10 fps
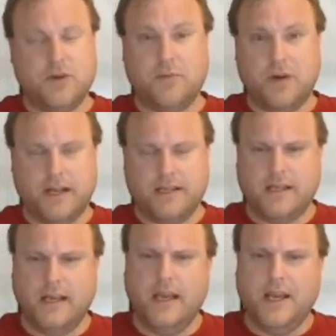
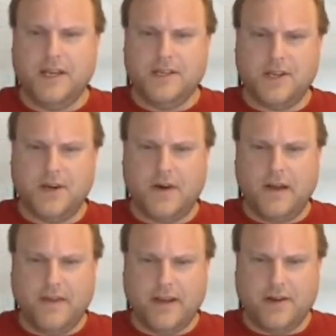bodice. So
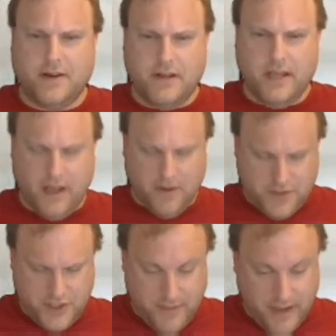I figured, you know,
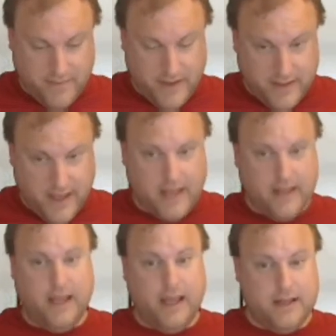she may have made
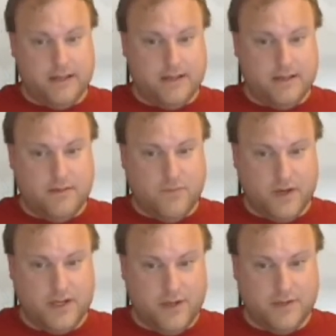that and
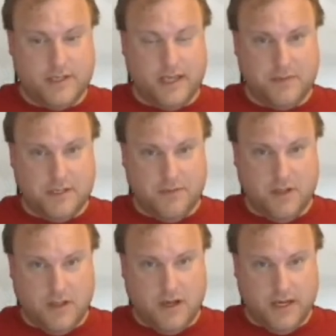wanted to use the same
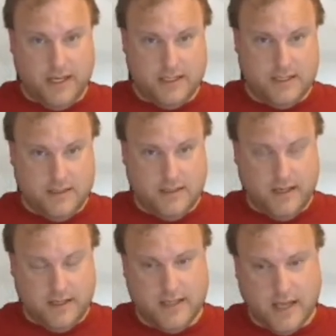symbol on his
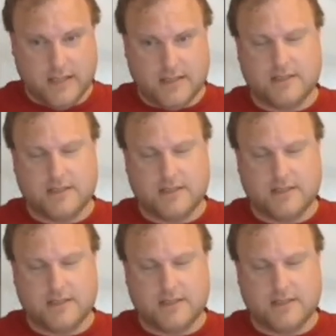guns.